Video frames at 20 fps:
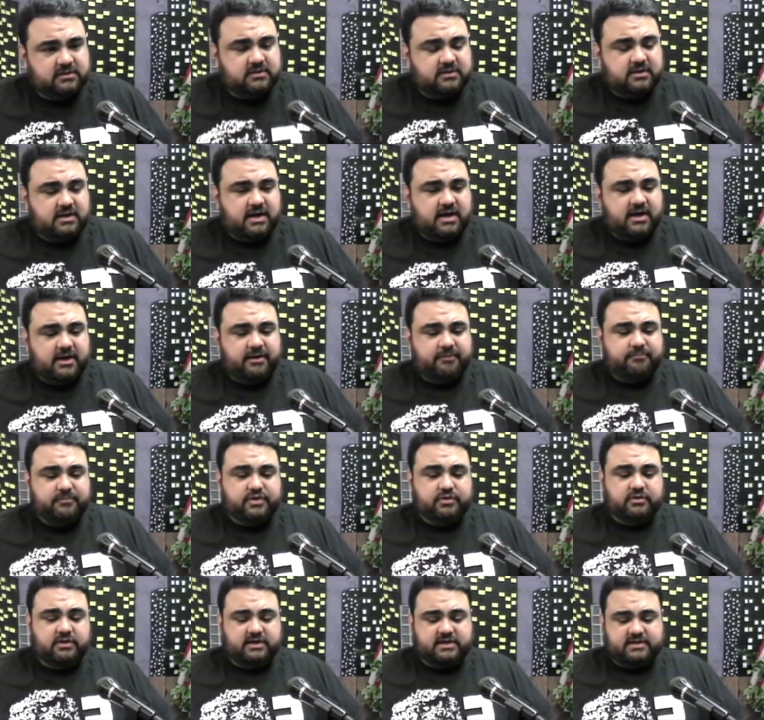you
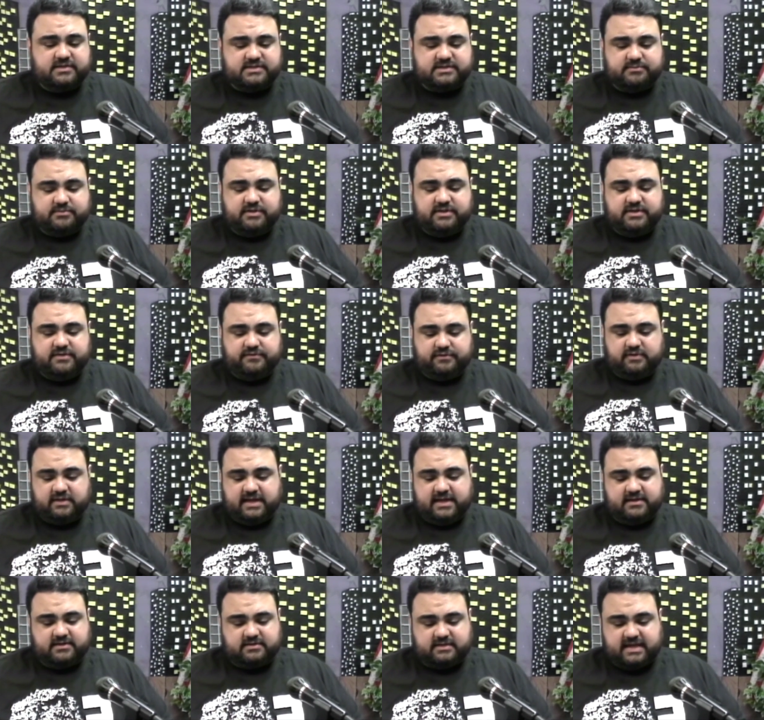look at some of the different,
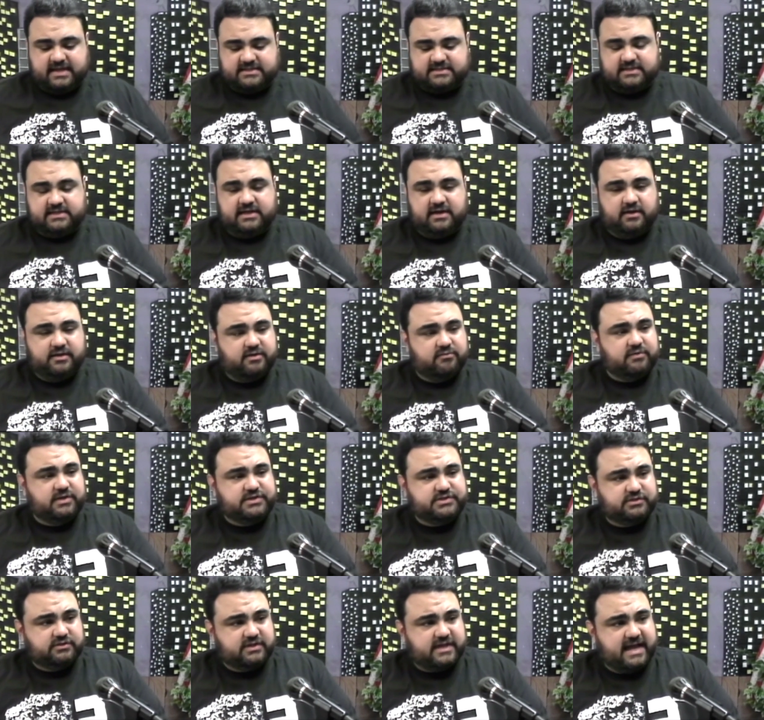like SNL, the
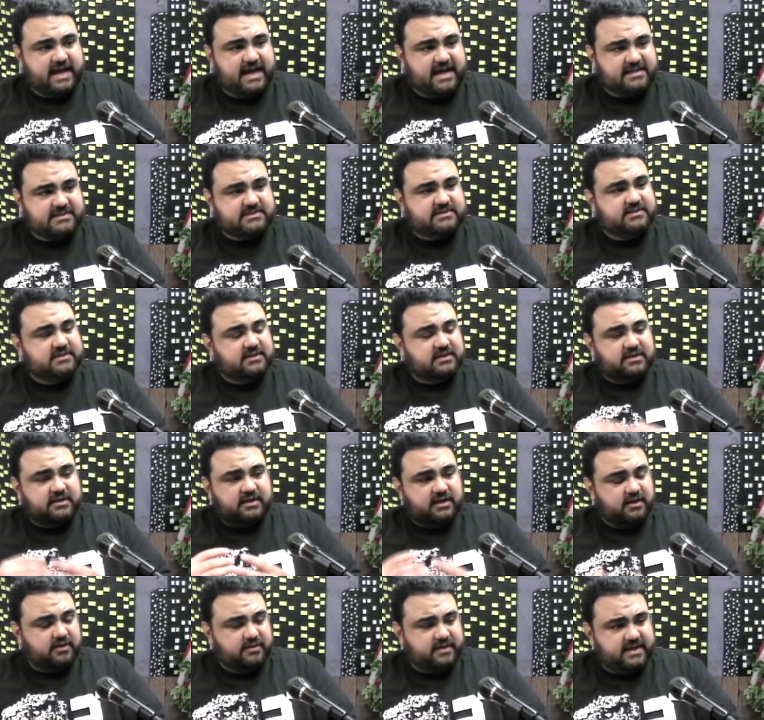original cast,
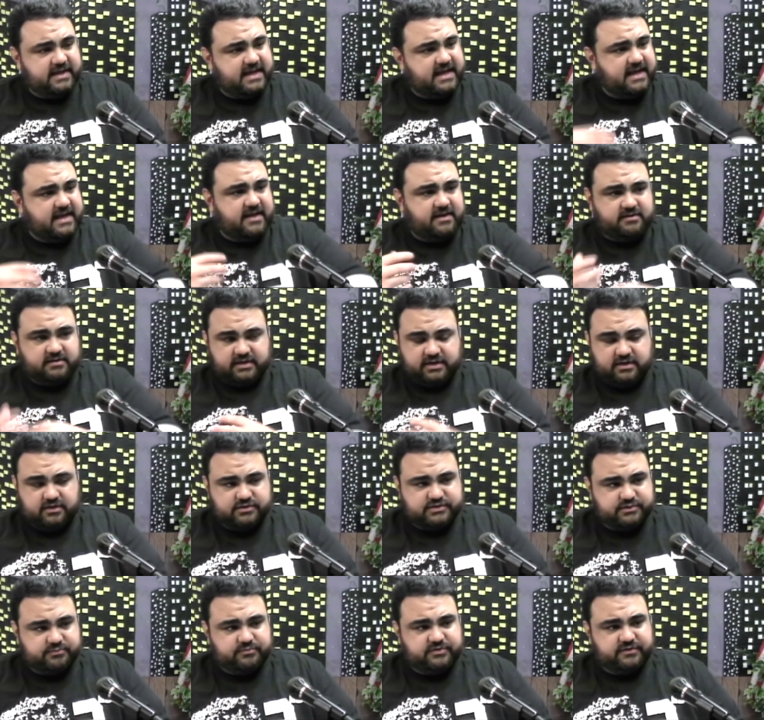they had,
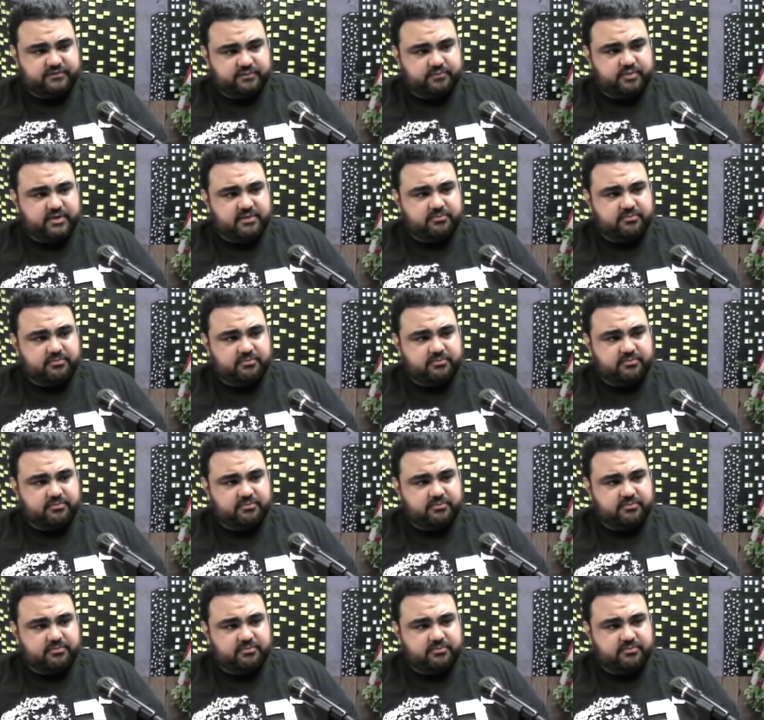some different people.